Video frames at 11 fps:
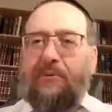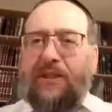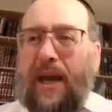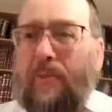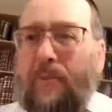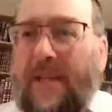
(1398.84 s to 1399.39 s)

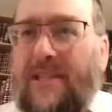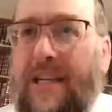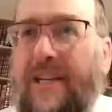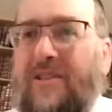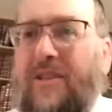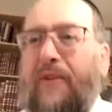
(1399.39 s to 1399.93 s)
I hope that's
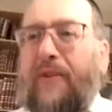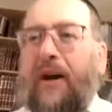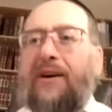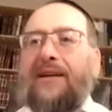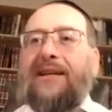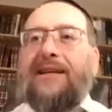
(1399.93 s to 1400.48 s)
clear so far.
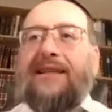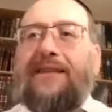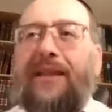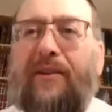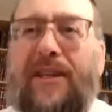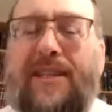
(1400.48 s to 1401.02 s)

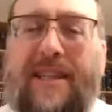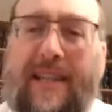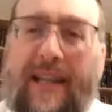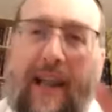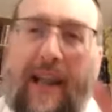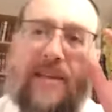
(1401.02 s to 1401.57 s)
There is, in
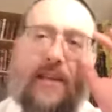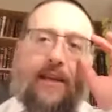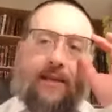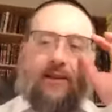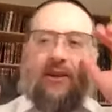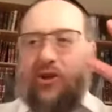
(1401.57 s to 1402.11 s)
classic
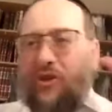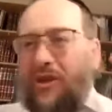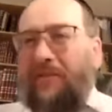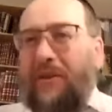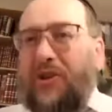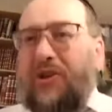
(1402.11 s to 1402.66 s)

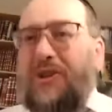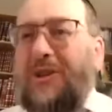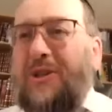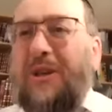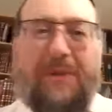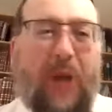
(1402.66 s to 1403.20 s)
yeshivish
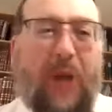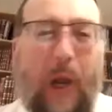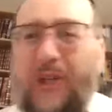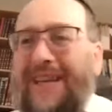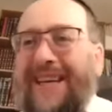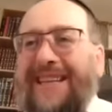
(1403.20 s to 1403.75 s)

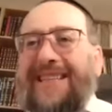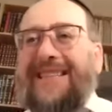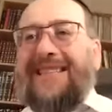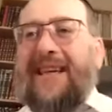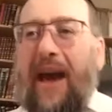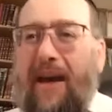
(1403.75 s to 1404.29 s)
terminology, it
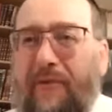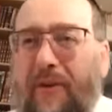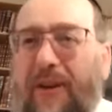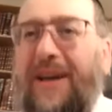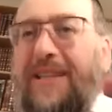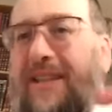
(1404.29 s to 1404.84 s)
is
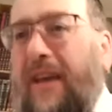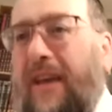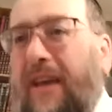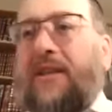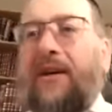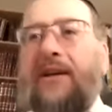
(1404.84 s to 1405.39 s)
gavra and
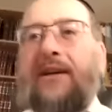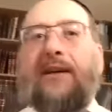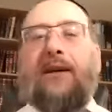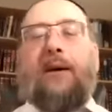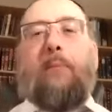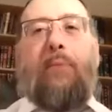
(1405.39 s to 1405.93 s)
chefza,
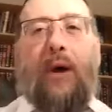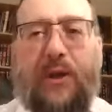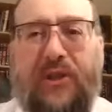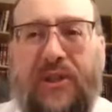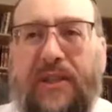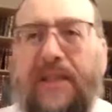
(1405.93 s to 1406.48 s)

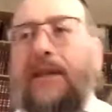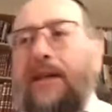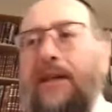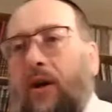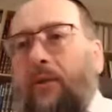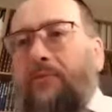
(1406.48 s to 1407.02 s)
person
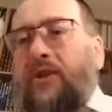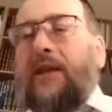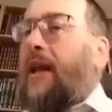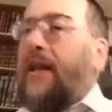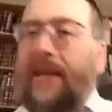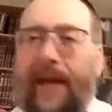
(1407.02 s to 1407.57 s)
and object.
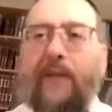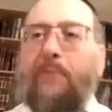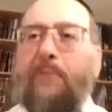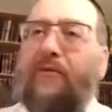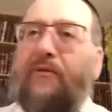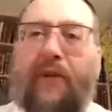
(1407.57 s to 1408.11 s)
And it can
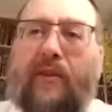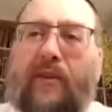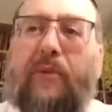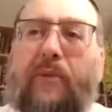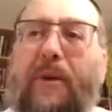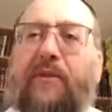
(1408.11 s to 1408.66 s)
make very,
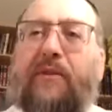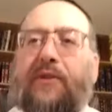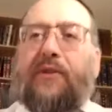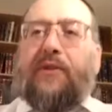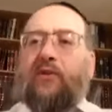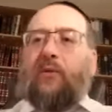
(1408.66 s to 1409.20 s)
very big
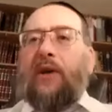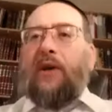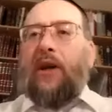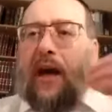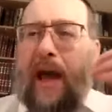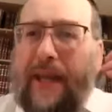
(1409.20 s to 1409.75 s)
differences when we
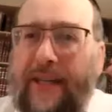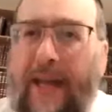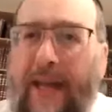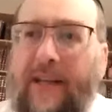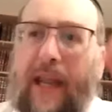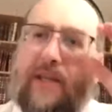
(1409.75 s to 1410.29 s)
are
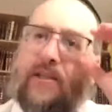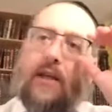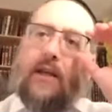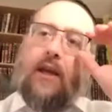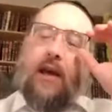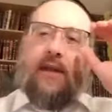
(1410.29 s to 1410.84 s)
analyzing.
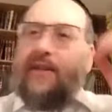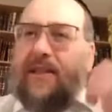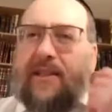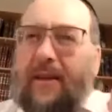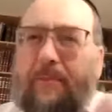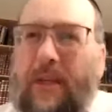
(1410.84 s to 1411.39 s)
And this
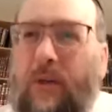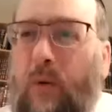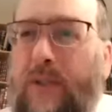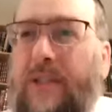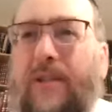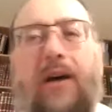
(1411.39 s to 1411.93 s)
is something you
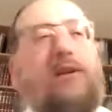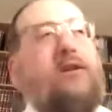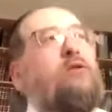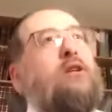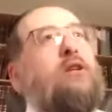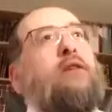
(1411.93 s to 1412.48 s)
always need to ask
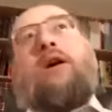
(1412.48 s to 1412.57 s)
yourself when you